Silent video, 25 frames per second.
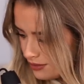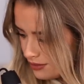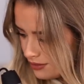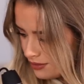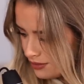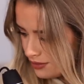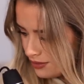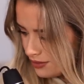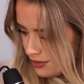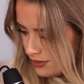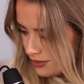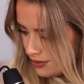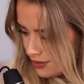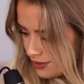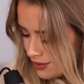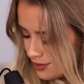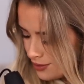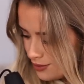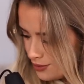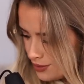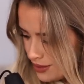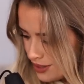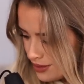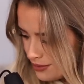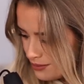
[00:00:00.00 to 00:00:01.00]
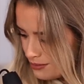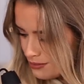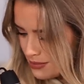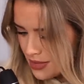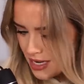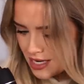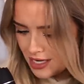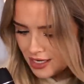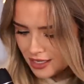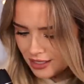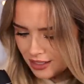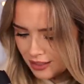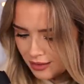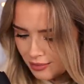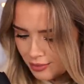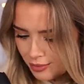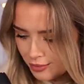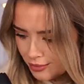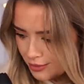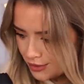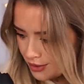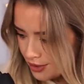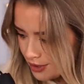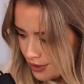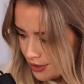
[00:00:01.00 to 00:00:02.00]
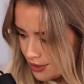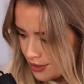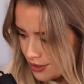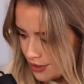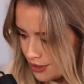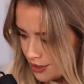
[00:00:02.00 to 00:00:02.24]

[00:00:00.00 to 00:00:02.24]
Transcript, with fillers: Oh, look at all that makeup product